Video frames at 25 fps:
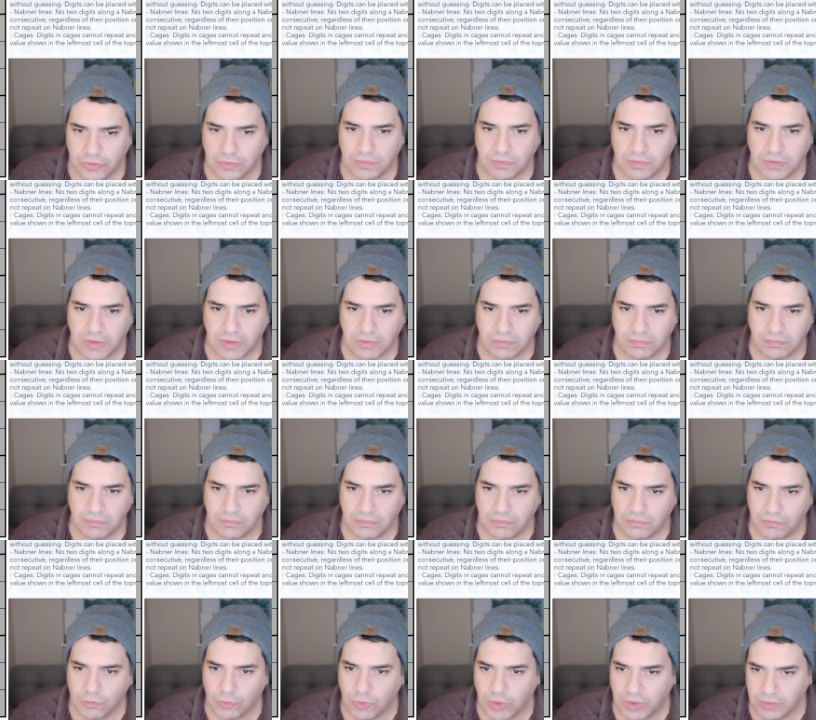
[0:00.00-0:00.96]
like
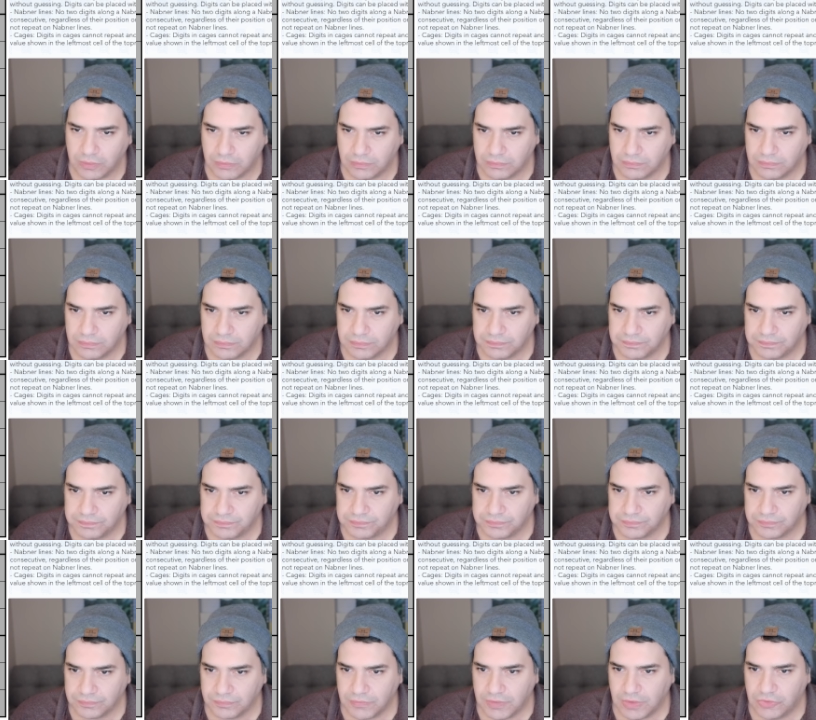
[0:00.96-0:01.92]
1
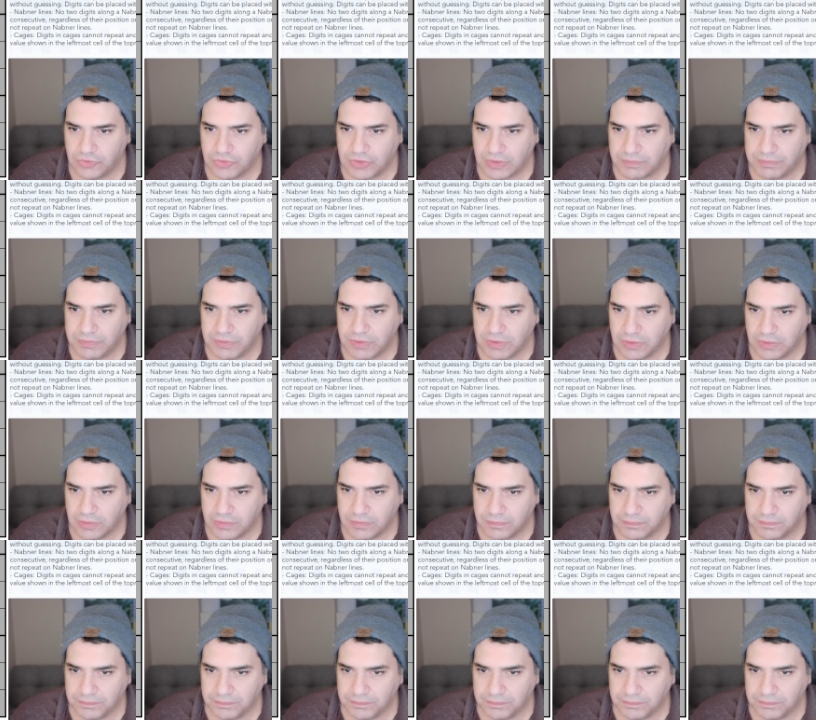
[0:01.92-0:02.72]
is up here,